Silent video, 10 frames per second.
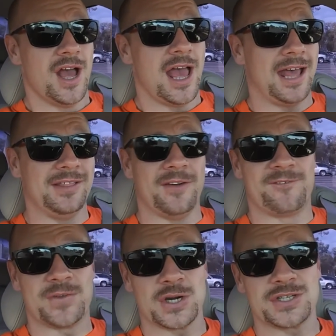And the
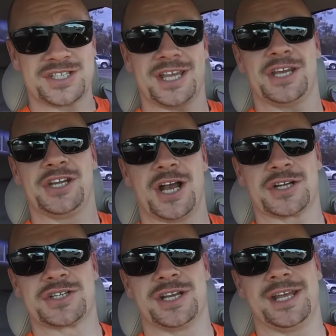first
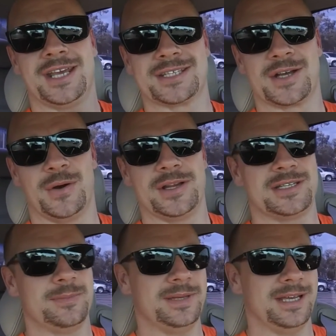introduction is going
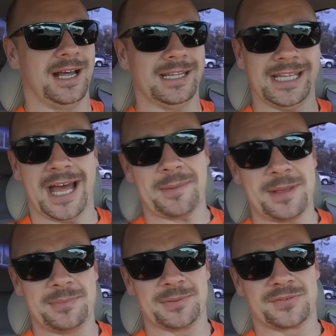to be a lot of
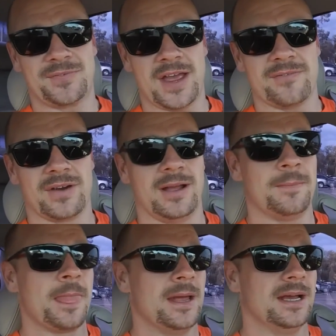people's favorite,
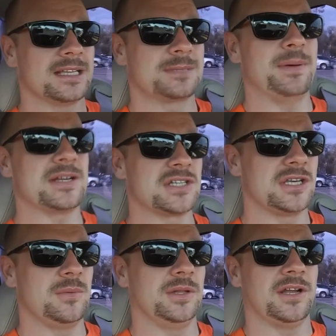
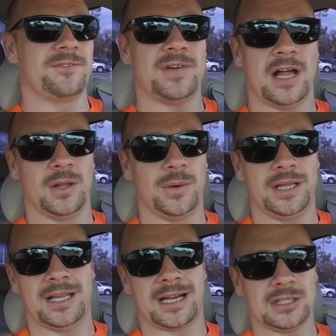especially when they're
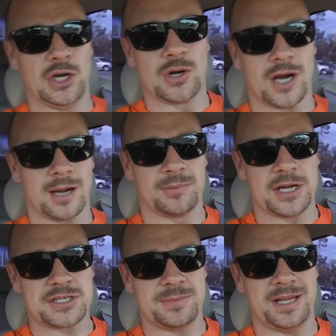following like a low carb
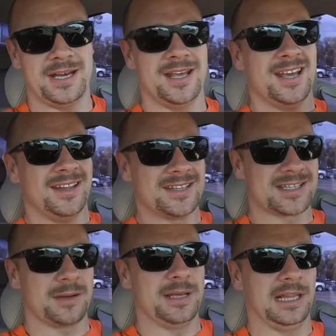regimen. This is
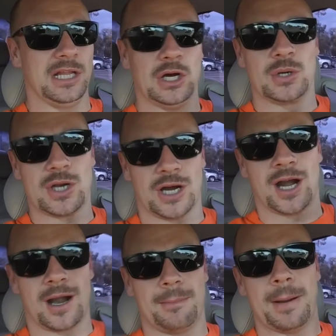going to be low
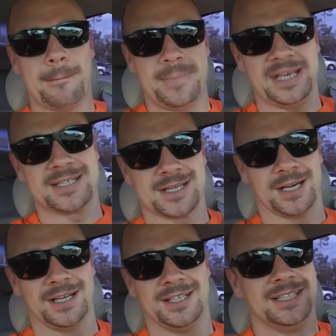carb
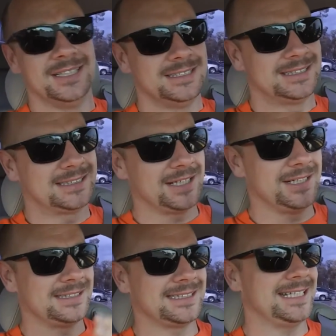pizza.
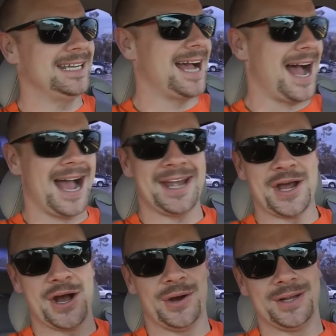Seriously, I
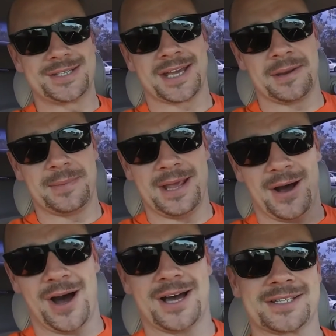know it's going to be
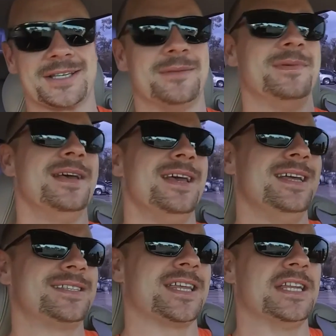awesome.
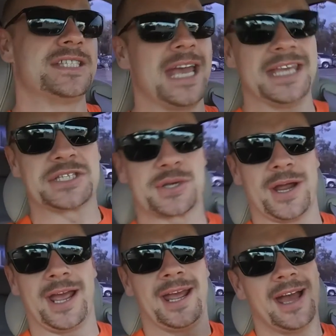It's going to taste
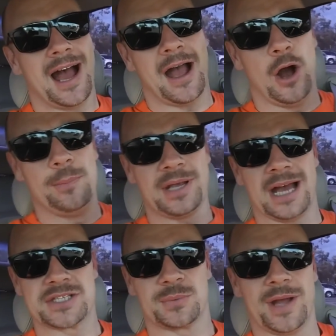great. I hope you
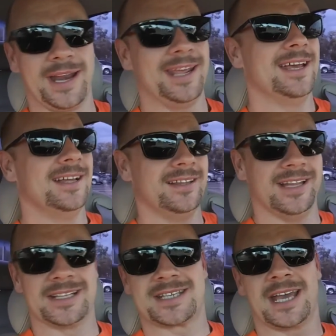guys are ready.
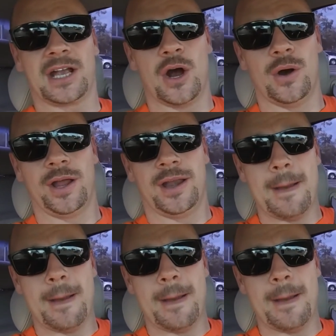Let's get going.